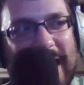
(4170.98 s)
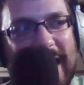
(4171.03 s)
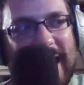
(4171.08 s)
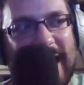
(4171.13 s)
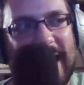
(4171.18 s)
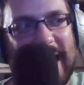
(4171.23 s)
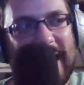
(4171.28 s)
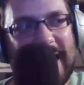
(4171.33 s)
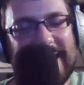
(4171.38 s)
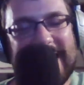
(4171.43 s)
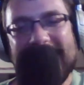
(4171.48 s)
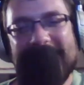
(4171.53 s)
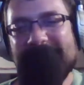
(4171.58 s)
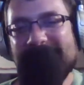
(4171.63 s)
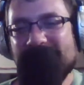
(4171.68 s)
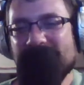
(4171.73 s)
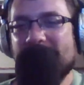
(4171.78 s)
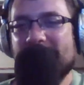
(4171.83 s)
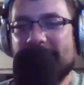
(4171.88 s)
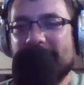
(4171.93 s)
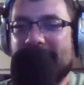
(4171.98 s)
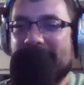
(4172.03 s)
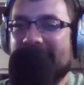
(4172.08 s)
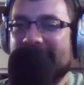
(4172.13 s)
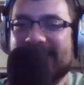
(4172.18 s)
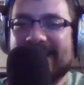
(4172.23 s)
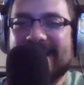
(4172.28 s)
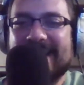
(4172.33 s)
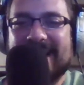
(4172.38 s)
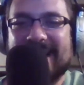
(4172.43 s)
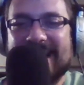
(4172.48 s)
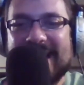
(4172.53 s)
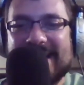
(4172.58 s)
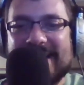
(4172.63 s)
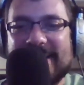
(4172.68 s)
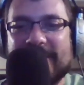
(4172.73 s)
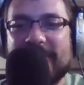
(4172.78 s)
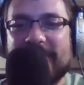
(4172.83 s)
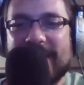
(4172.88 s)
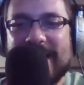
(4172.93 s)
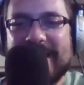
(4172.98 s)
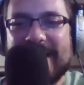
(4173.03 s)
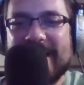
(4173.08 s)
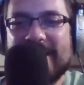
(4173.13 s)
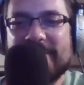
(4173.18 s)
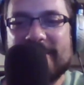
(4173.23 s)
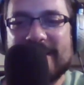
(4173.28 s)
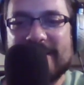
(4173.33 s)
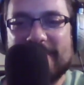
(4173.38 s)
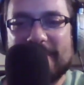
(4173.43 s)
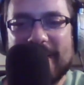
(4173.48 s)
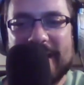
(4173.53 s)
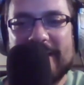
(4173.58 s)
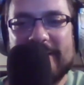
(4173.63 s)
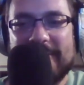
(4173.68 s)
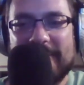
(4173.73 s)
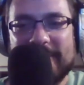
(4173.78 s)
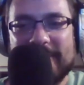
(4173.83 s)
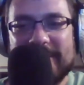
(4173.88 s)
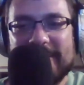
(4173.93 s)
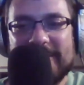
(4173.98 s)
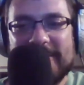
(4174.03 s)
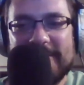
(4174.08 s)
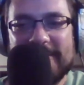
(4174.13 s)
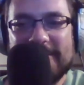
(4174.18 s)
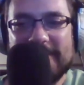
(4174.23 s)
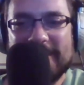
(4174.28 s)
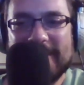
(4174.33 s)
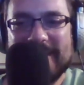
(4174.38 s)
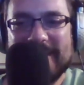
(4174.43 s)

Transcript: And you don't honestly classify them as metal, do you?